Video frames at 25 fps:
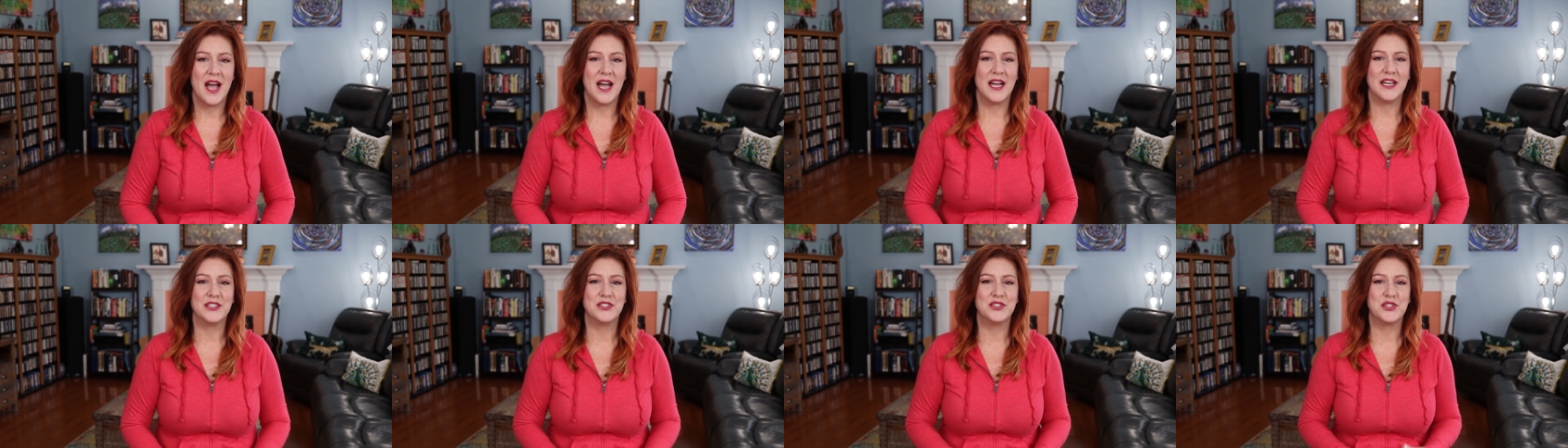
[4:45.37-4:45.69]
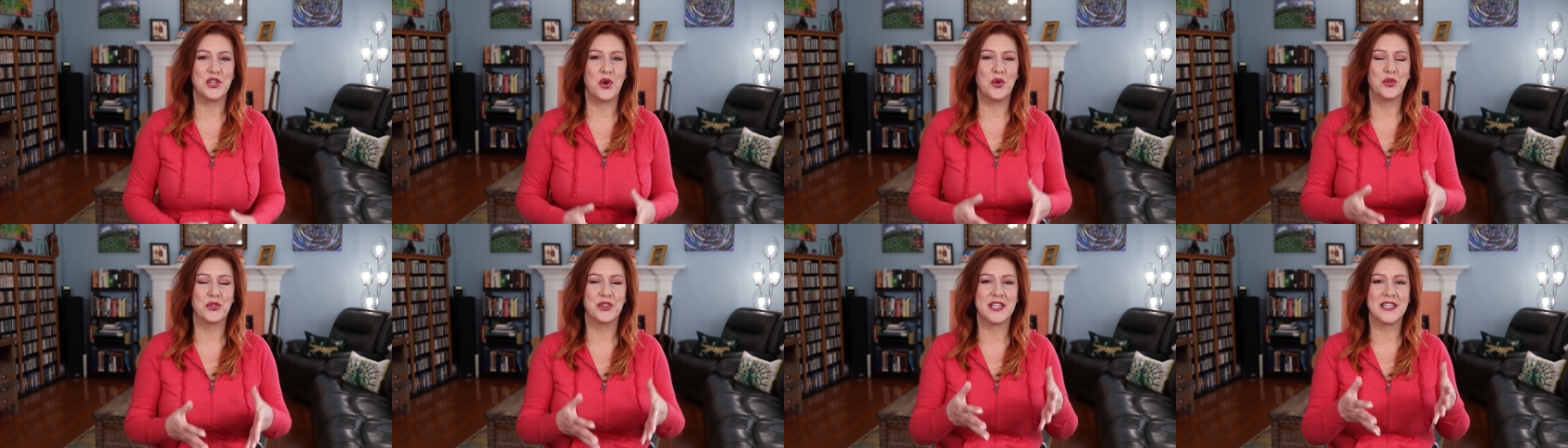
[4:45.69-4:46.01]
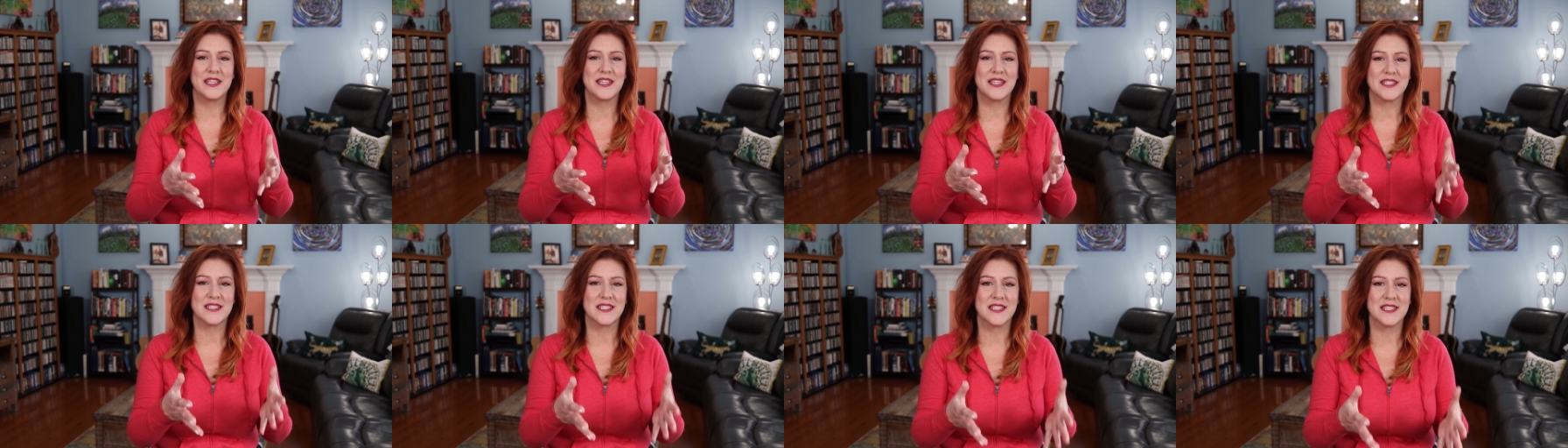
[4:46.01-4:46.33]
I don't
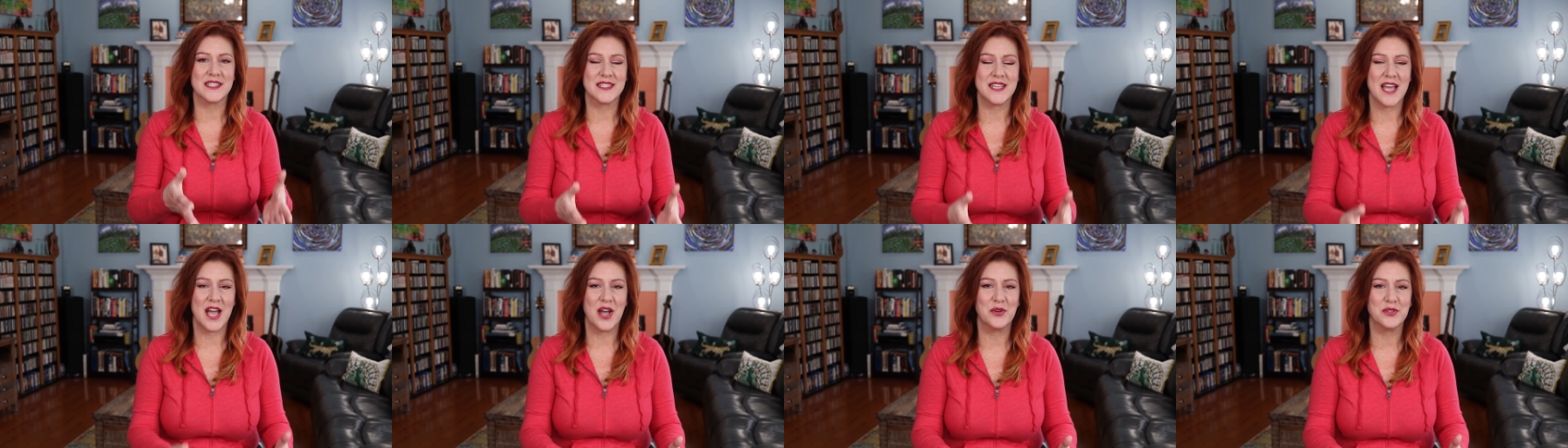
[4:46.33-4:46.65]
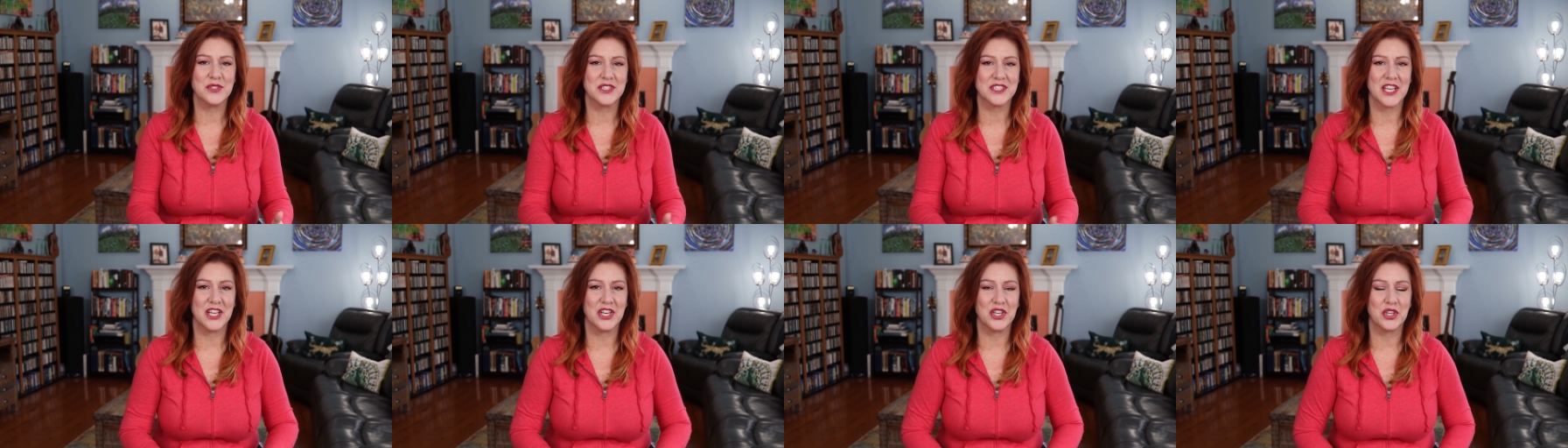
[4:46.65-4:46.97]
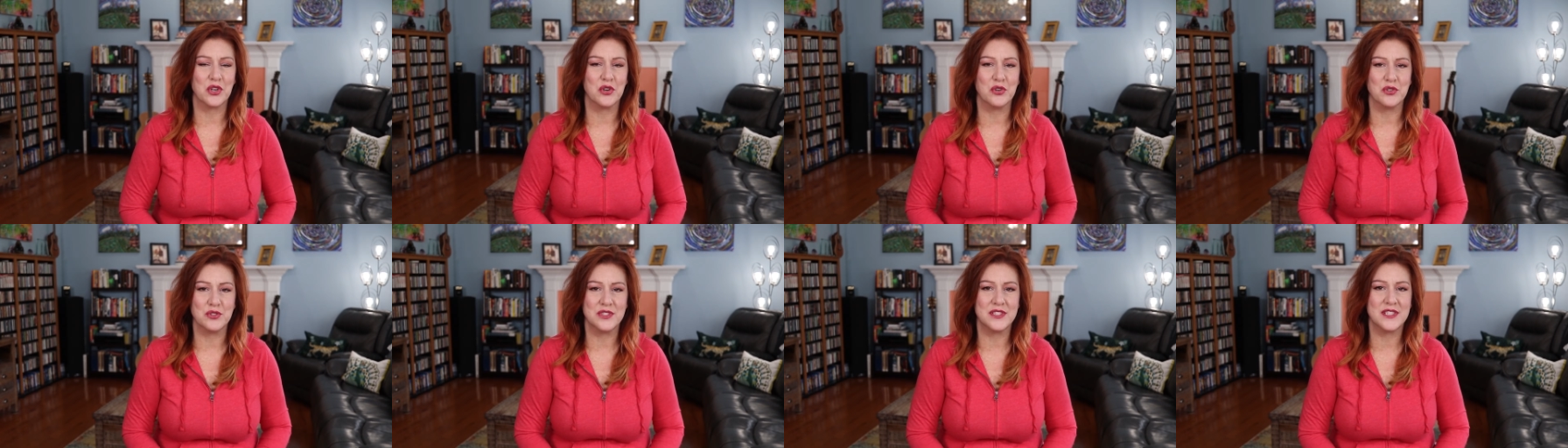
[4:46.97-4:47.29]
think this is how it's going to
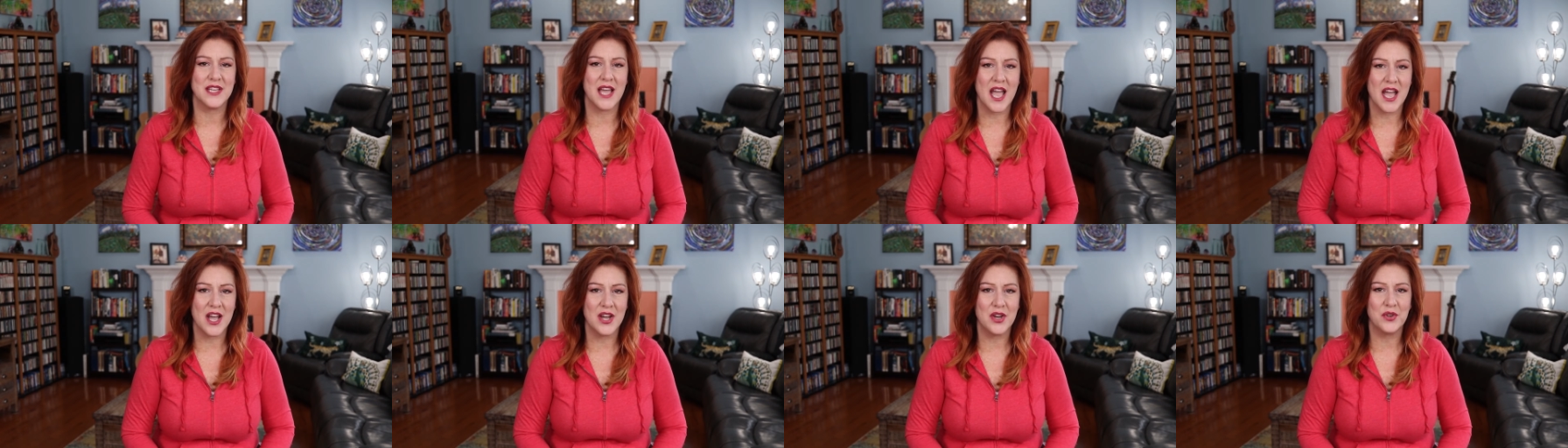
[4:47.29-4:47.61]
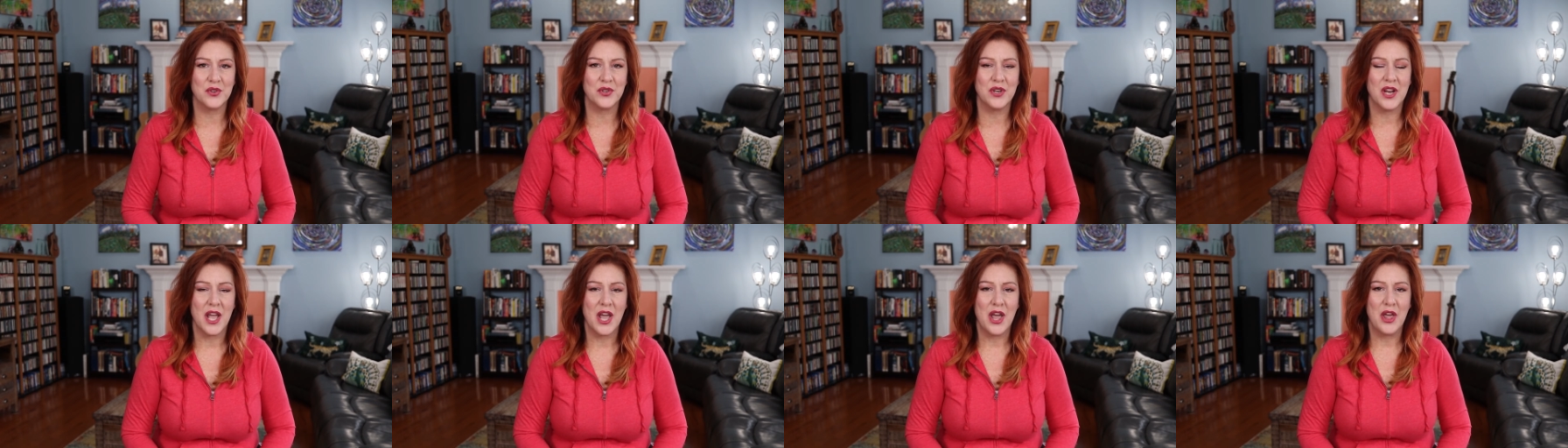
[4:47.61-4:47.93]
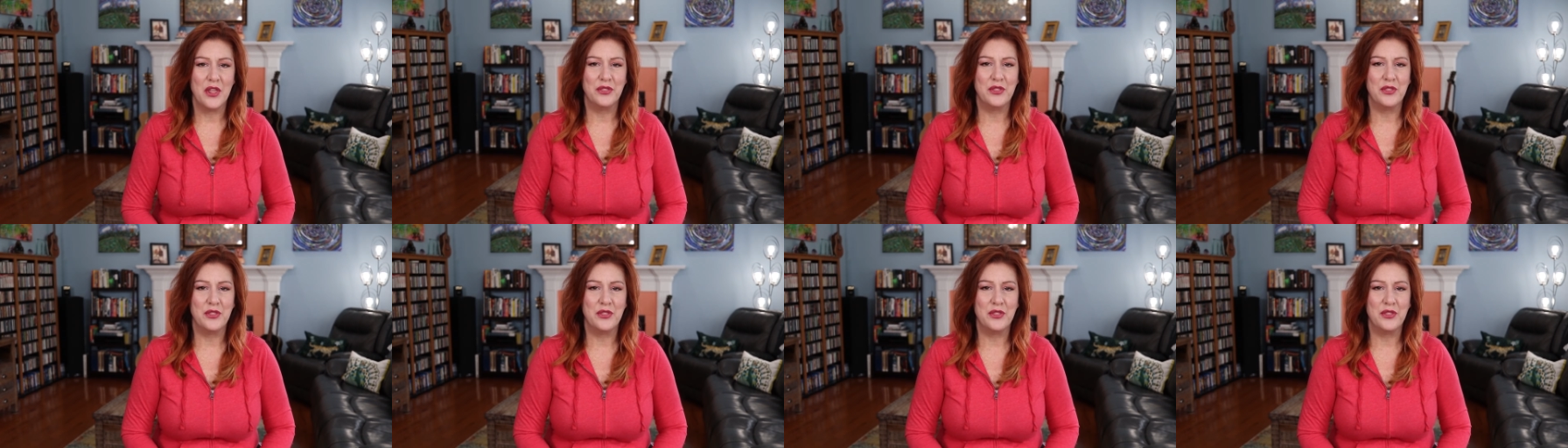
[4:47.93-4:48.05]
go down.